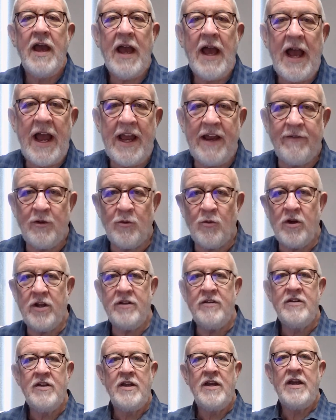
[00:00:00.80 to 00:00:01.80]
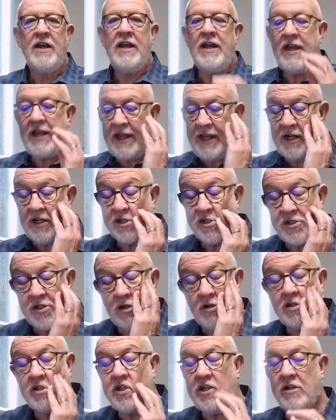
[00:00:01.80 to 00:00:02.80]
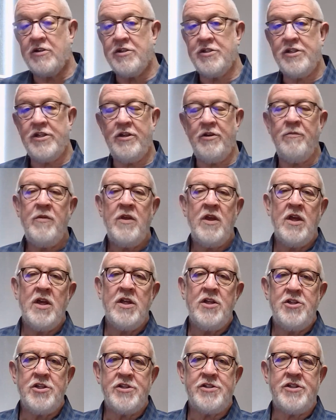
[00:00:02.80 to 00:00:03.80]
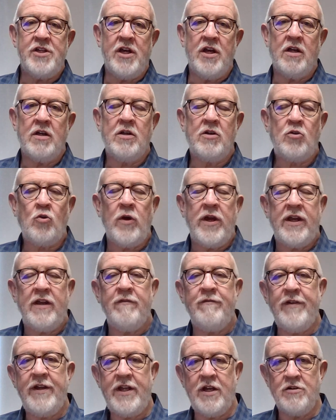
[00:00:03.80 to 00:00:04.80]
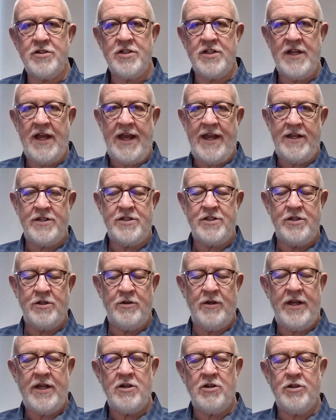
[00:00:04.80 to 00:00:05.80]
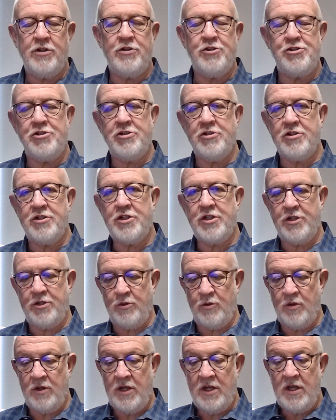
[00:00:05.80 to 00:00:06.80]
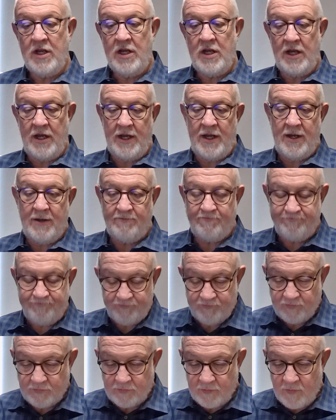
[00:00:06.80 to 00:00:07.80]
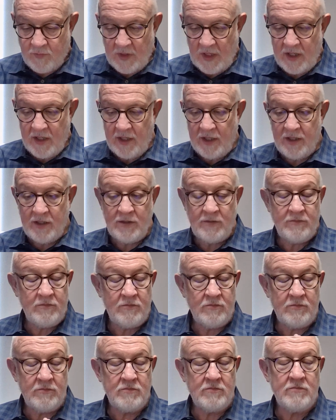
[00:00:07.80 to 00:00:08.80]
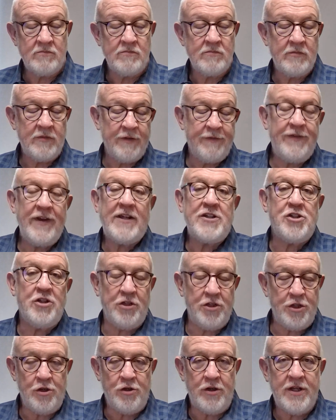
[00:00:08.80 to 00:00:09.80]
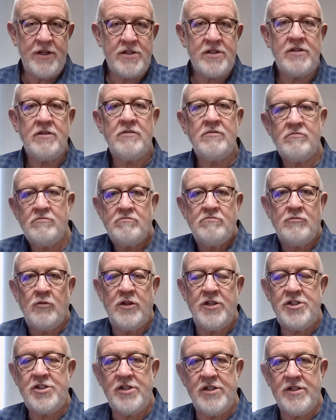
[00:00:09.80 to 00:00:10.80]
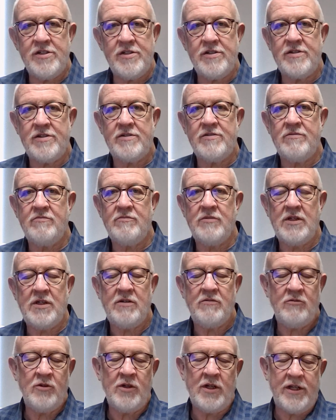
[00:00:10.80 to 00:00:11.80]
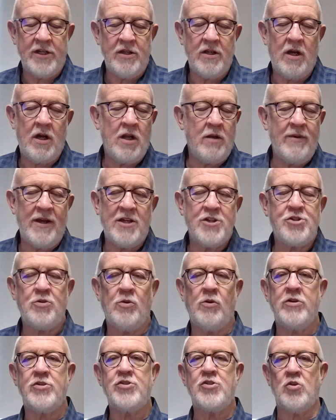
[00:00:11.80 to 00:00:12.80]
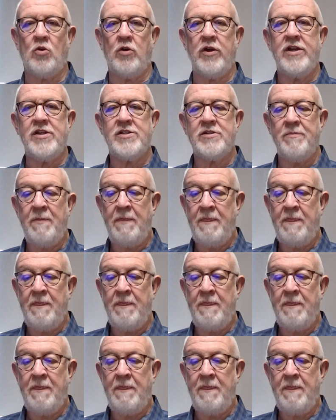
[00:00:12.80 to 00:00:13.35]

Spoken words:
Hi everyone, English 1302. Just a quick video today to introduce you to um, uh, the fiction unit, which is really all about short stories.